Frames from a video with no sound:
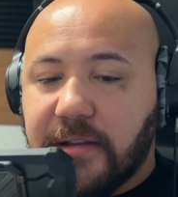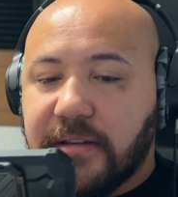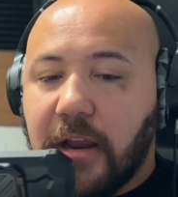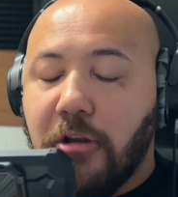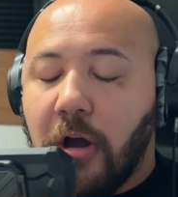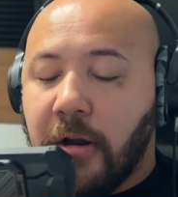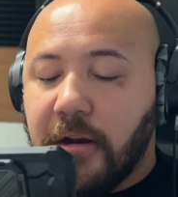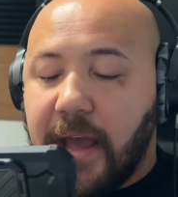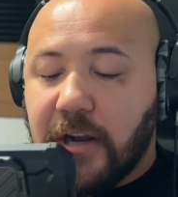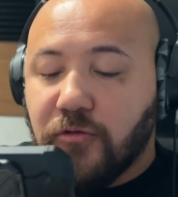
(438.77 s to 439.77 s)
It's like on
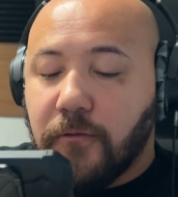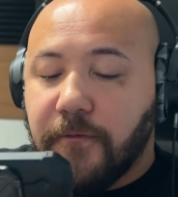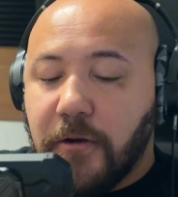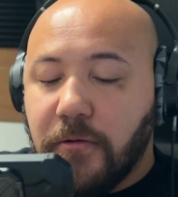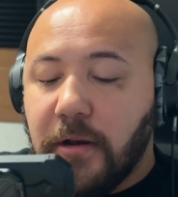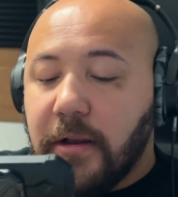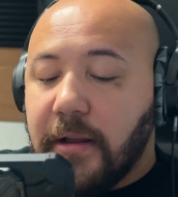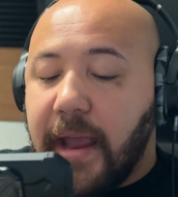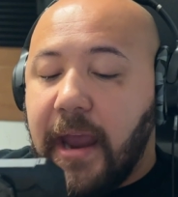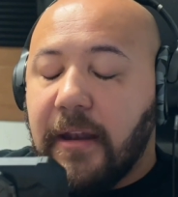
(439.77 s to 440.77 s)
an actual phone,
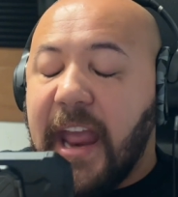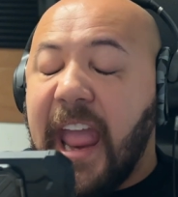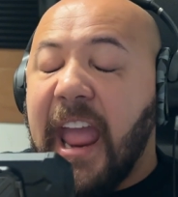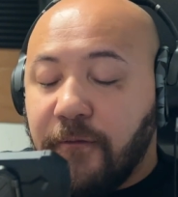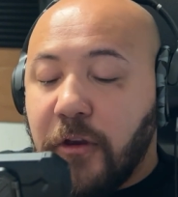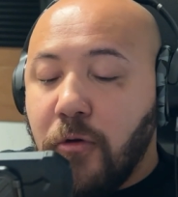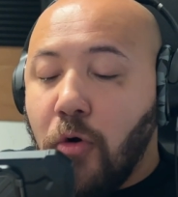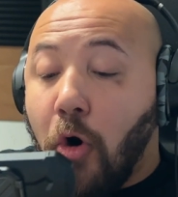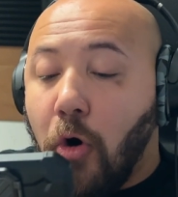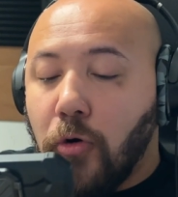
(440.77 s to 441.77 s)
and if you
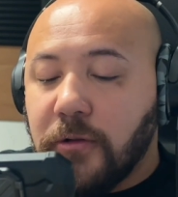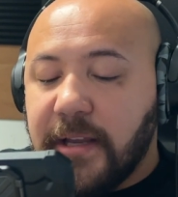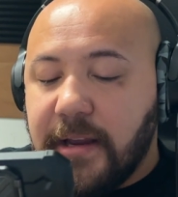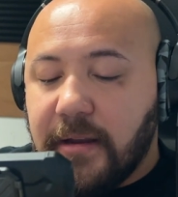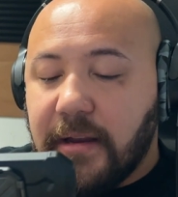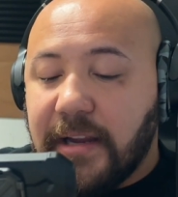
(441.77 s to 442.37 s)
hold it,